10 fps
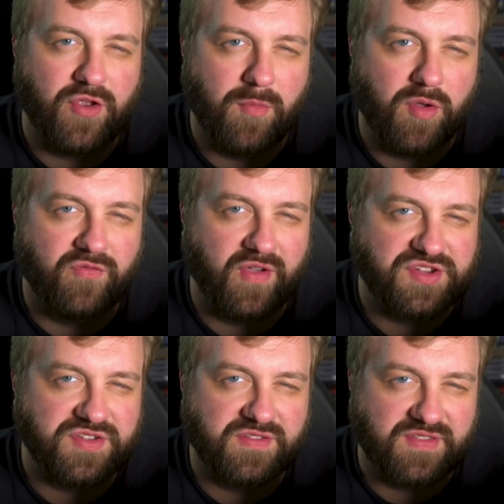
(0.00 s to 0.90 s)

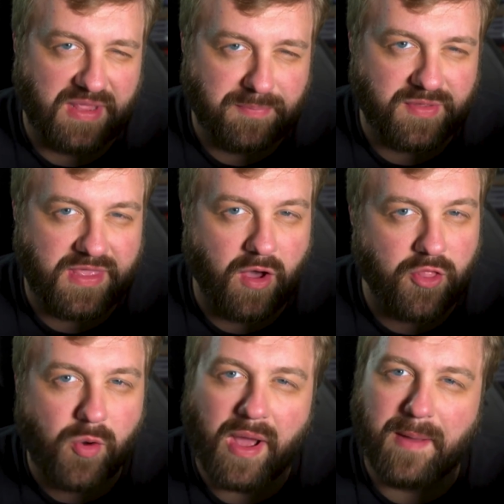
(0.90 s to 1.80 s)
motivations deeply,
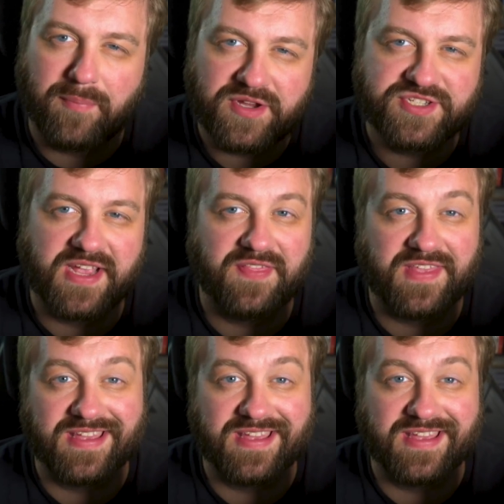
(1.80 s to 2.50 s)
although I appreciate the